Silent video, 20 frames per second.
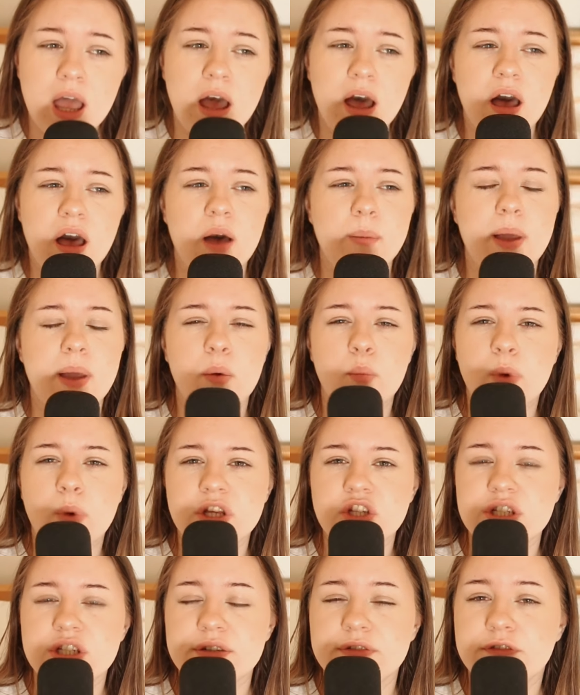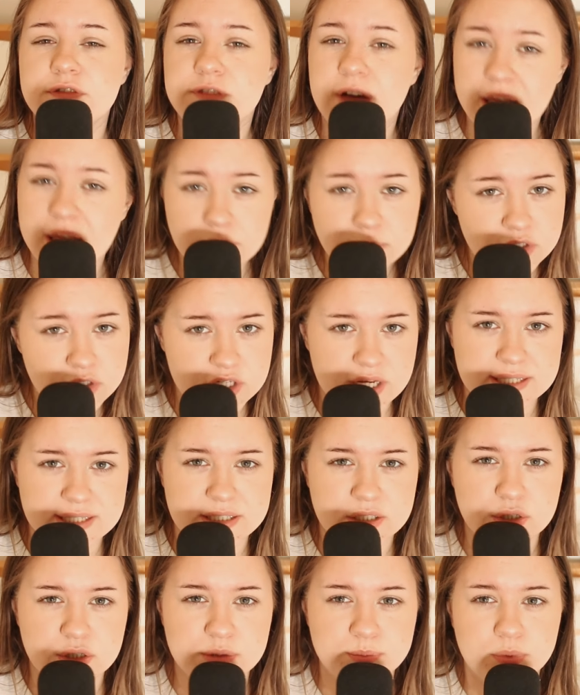And when she found
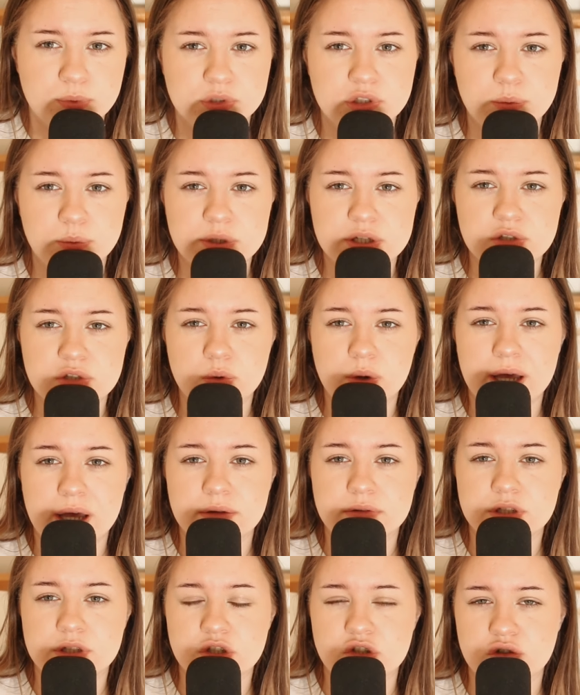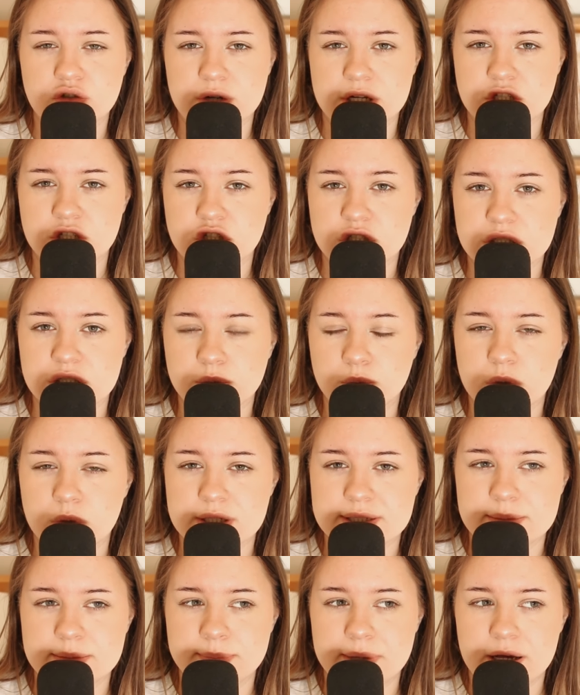Jessica's body, we saw how distressed she
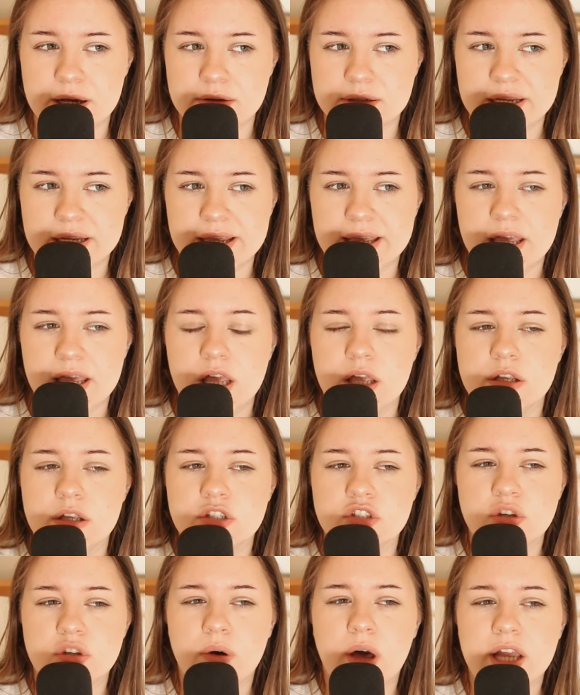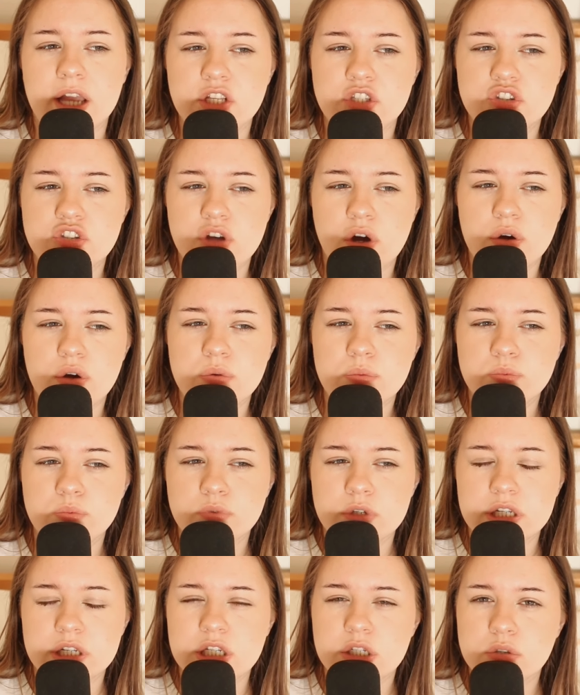was about it. So I don't
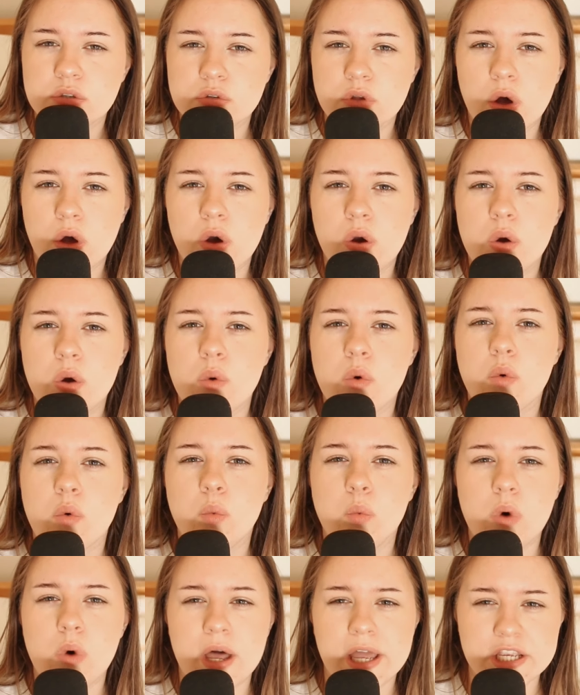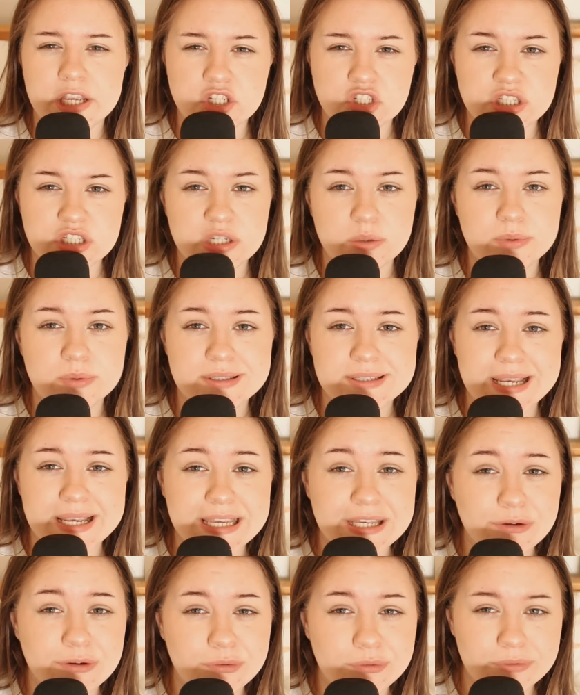really know why she would
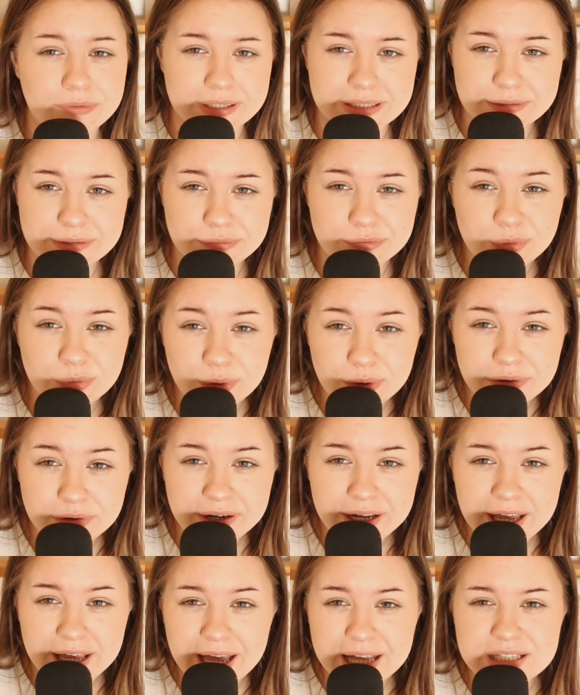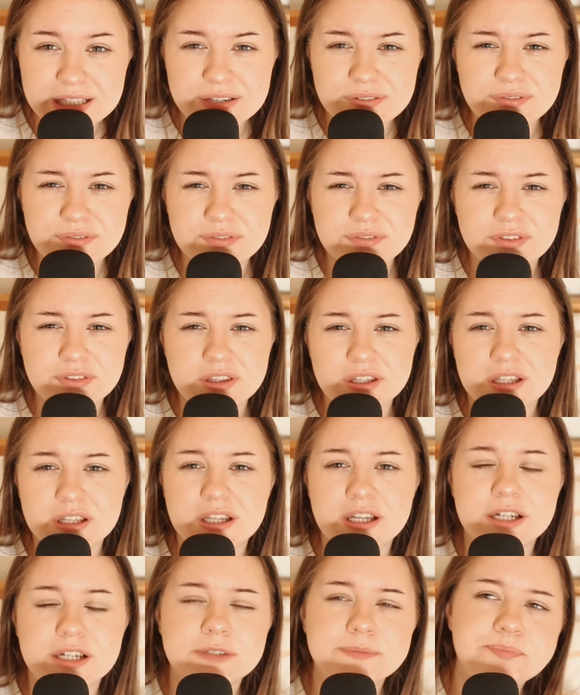take credit for it, and if
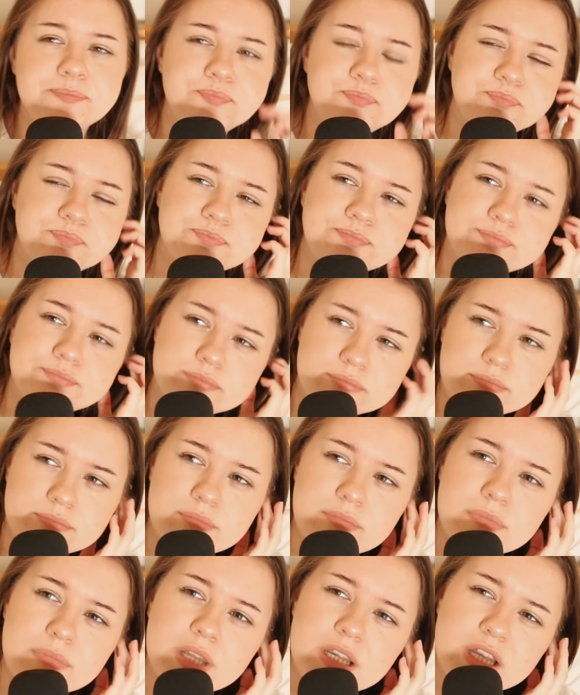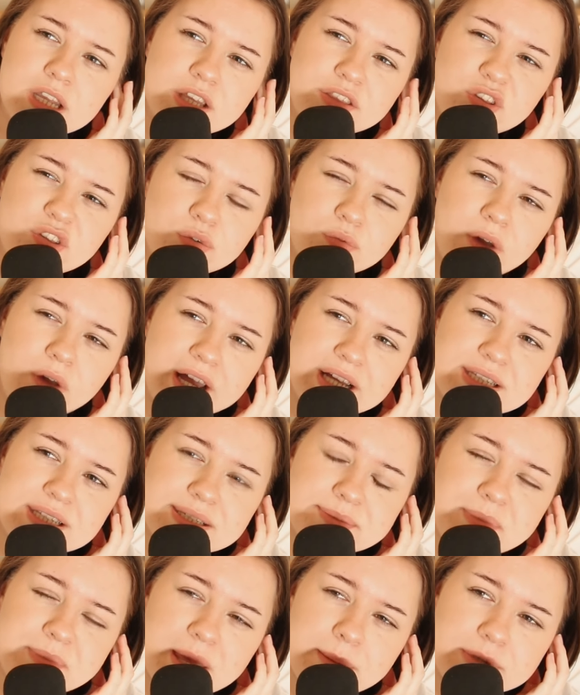the
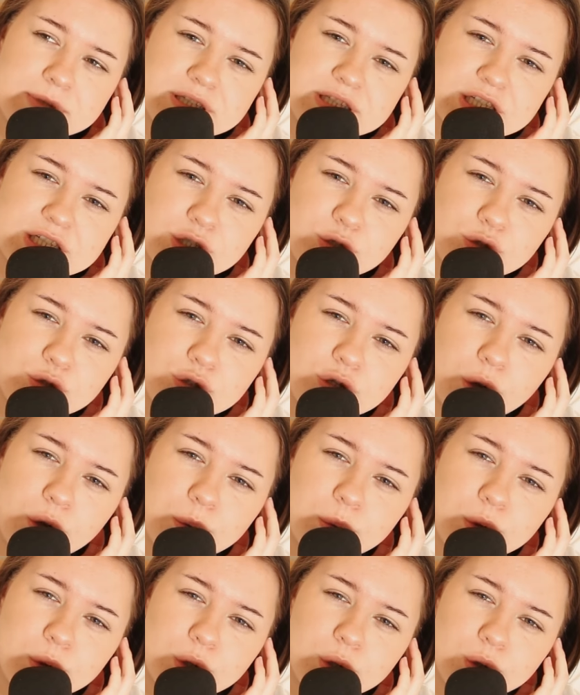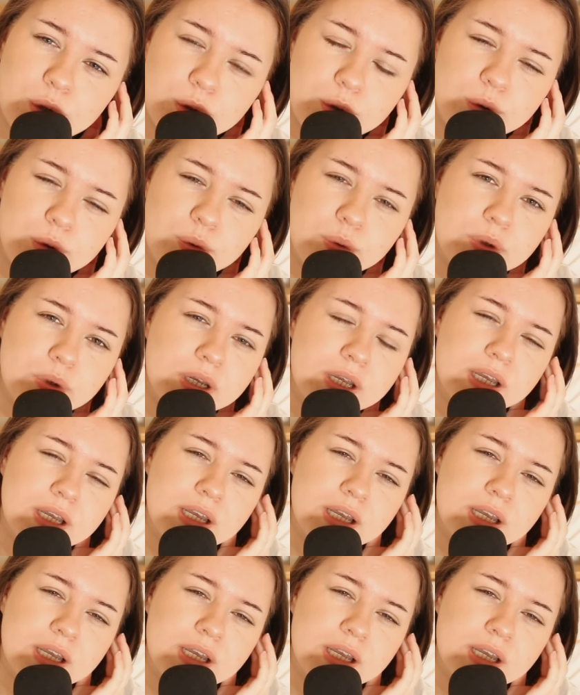writers maybe didn't know who